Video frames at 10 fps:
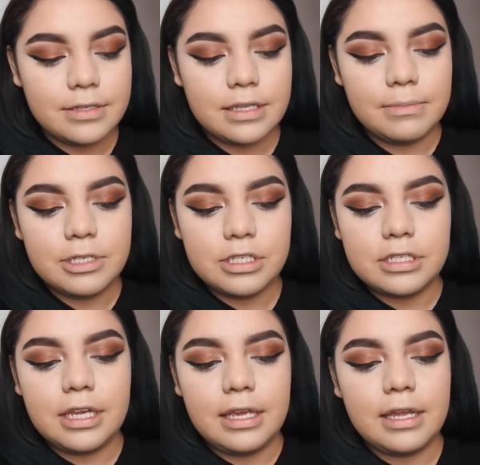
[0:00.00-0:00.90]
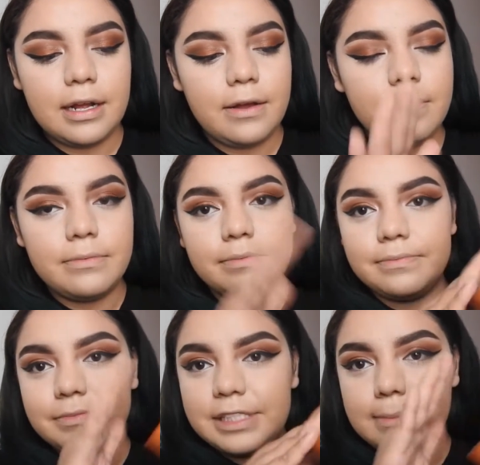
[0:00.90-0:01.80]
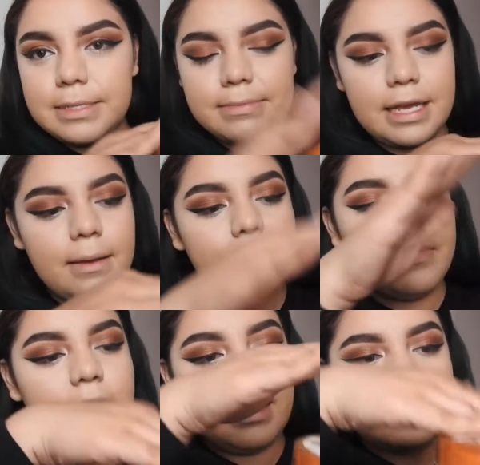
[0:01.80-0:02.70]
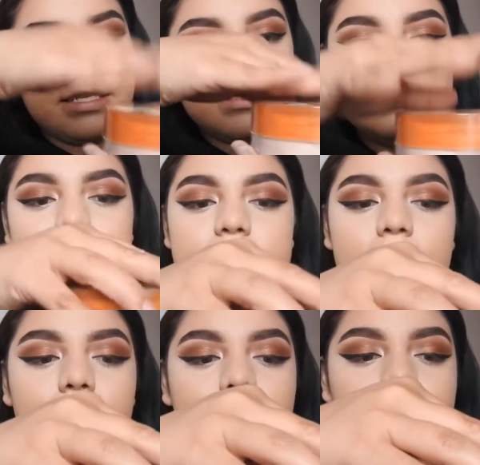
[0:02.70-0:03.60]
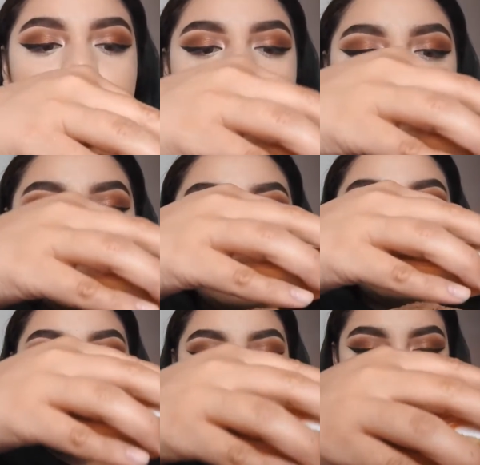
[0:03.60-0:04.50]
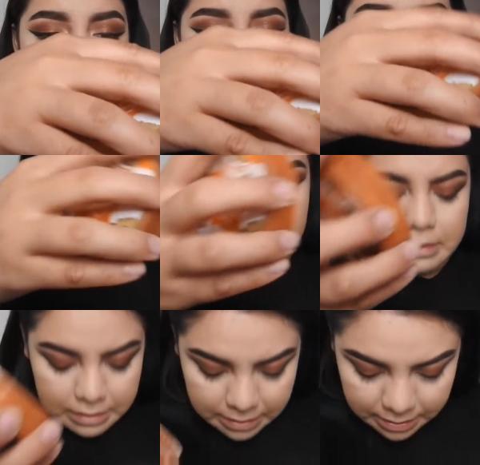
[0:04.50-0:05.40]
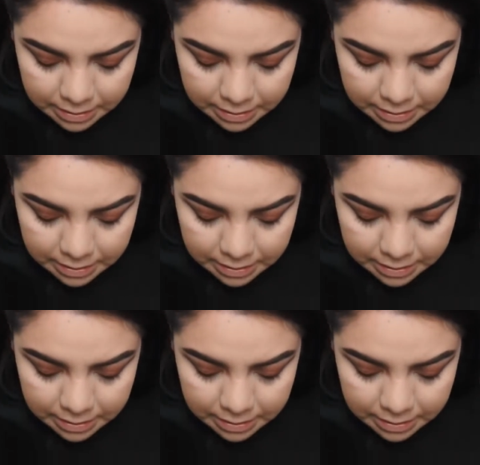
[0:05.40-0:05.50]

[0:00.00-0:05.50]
Let me just shake it out. Tap, tap, tap. excess down. Ugh.